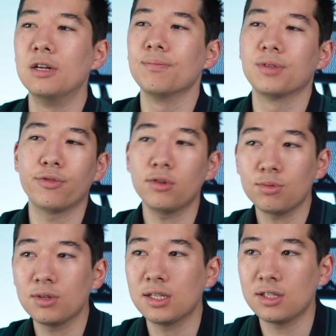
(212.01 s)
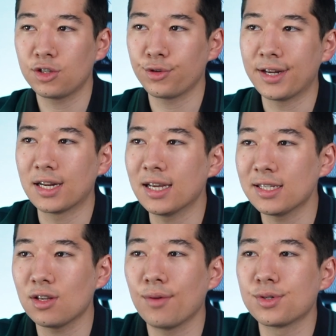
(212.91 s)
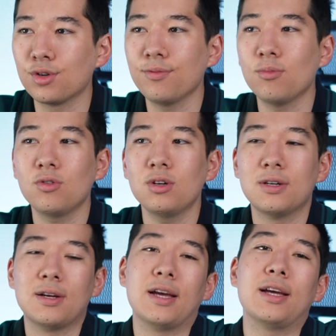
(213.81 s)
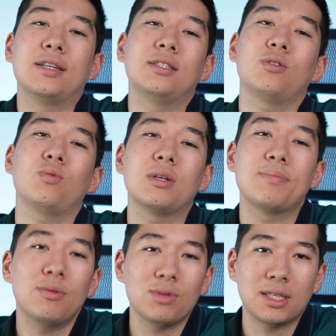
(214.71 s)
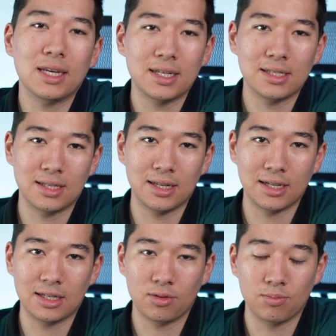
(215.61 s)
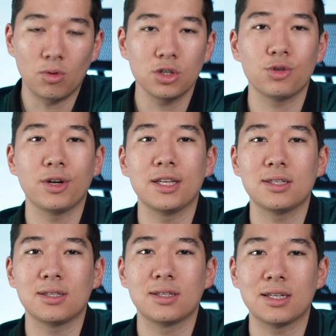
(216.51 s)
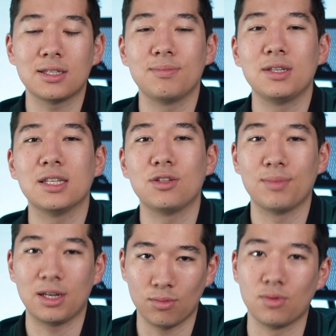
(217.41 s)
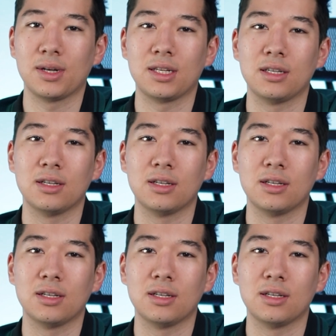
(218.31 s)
The fourth one is trade less, observe more. And what I mean with that is that more trades doesn't mean that you make more money.